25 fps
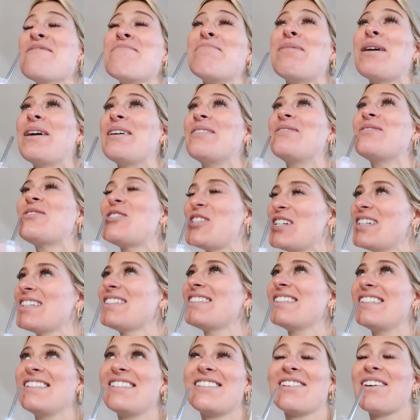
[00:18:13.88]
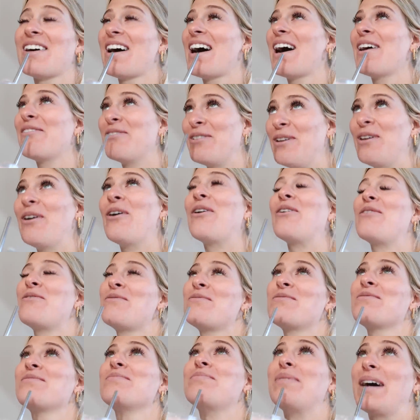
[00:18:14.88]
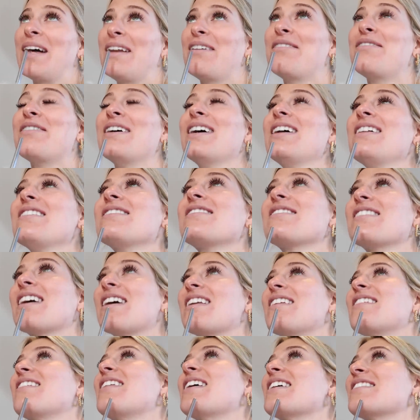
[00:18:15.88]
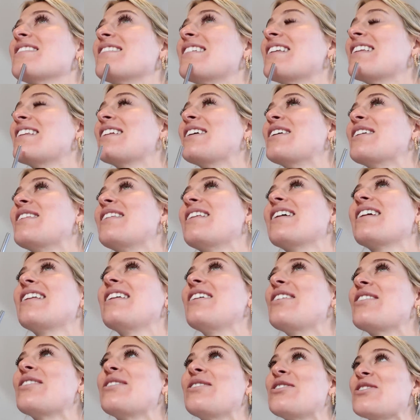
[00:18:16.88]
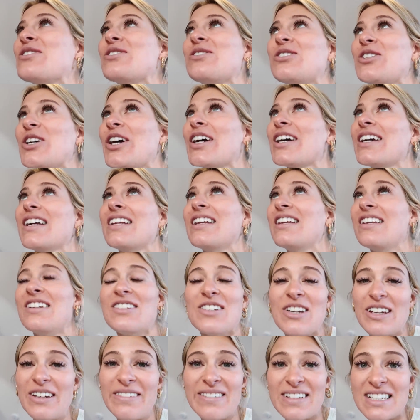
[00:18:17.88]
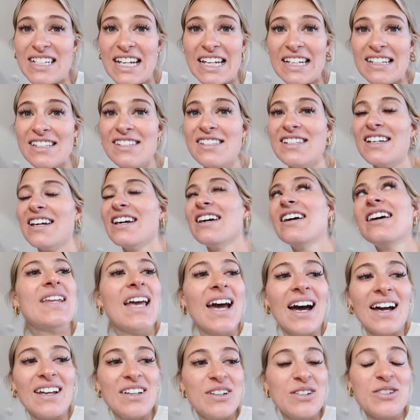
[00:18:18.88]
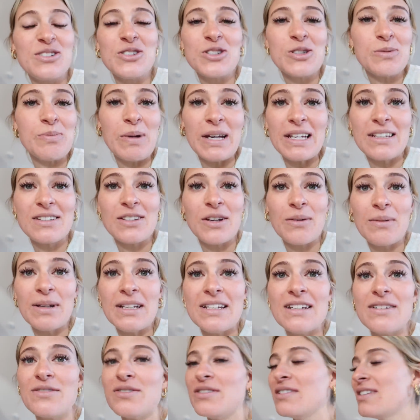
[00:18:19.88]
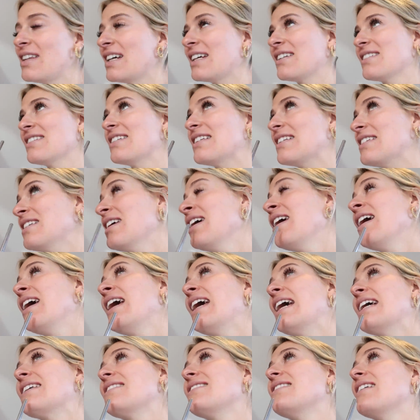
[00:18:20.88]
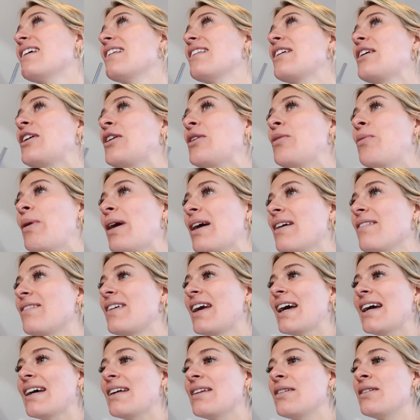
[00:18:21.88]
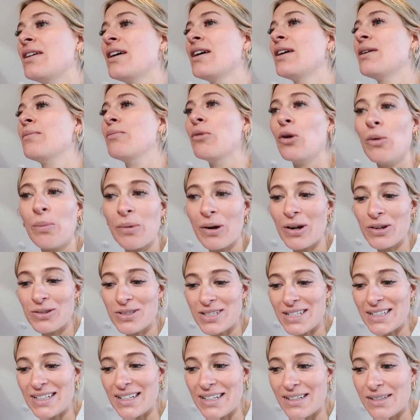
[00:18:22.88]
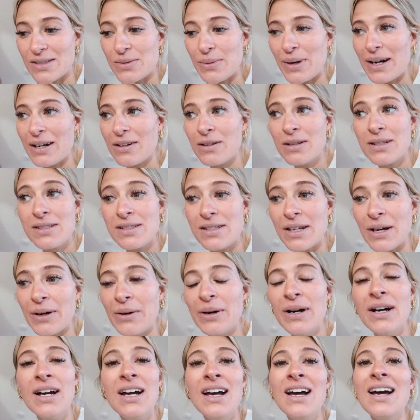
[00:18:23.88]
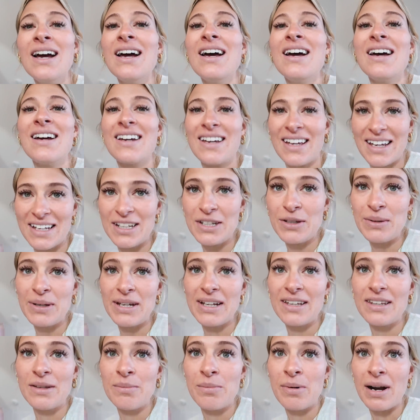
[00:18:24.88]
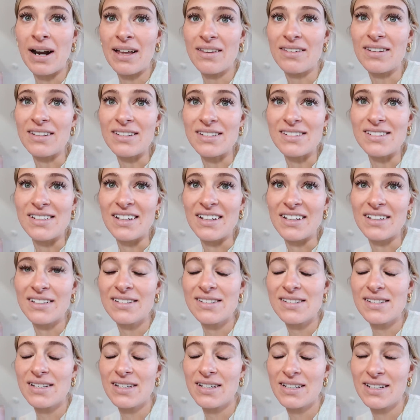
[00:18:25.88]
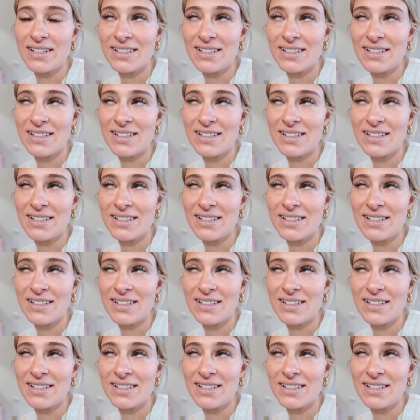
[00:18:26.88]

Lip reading: But chia seeds have a lot of benefits, and that's another good thing that you can just chuck in. You don't even taste it. Yeah, you can just make so many different things, and it's another good way of getting more protein in as well. So can you hear the breathlessness?